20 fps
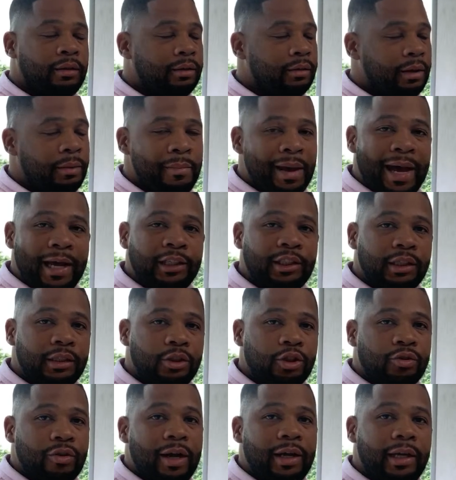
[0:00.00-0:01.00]
imagine
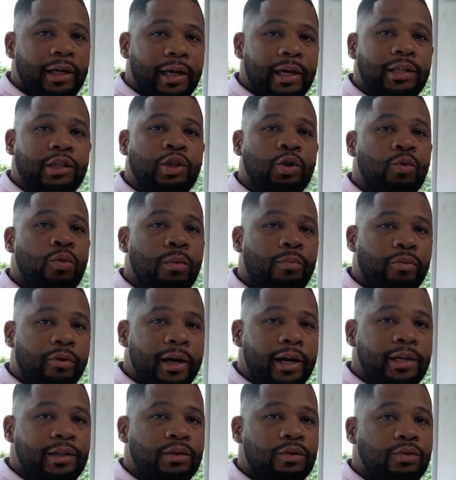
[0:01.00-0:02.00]
trying to get two
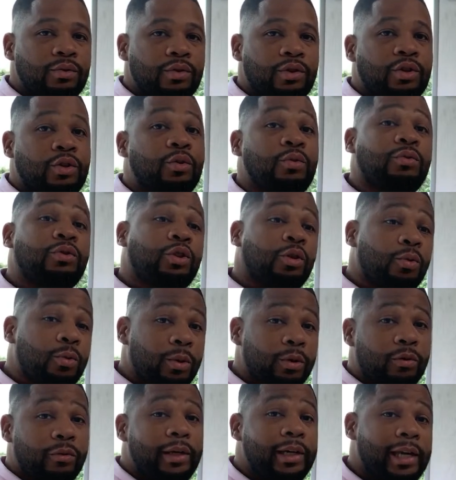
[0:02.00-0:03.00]
appraisals, two, two
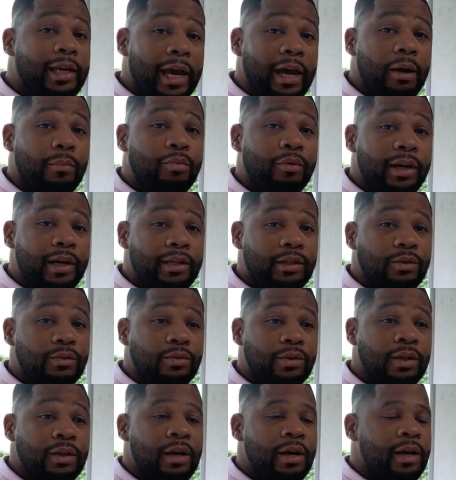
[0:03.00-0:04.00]
or three K
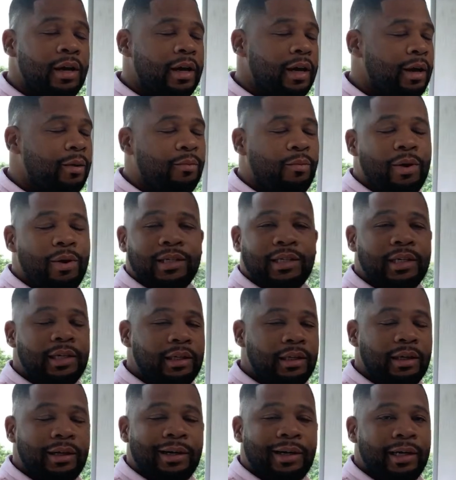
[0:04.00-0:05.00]
appraisals. It
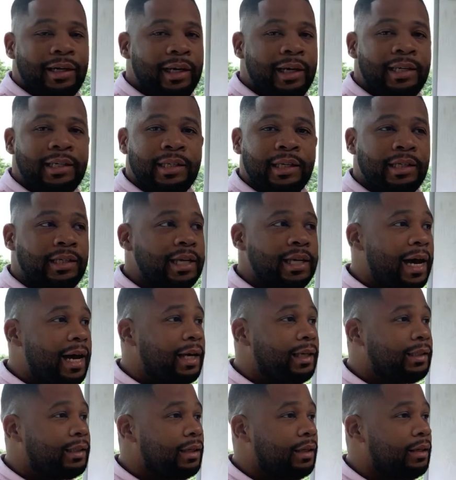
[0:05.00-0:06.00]
wasn't an oh. easy
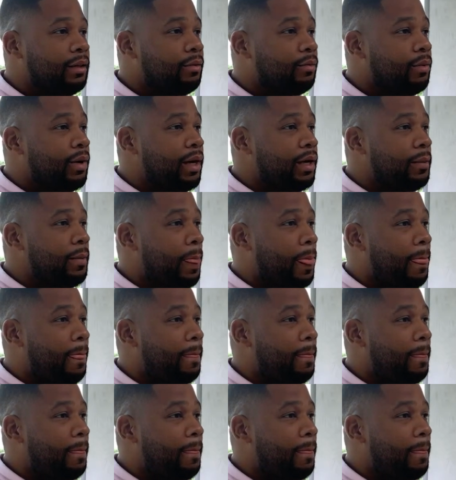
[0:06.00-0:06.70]
task. What?